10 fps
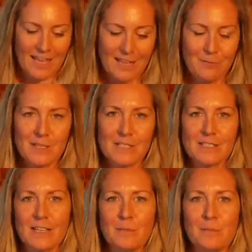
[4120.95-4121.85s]
It was
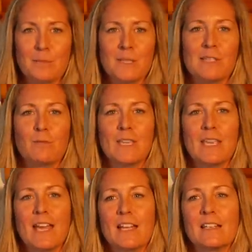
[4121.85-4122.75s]
busy. We
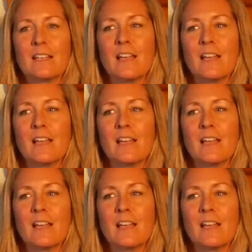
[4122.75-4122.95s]
had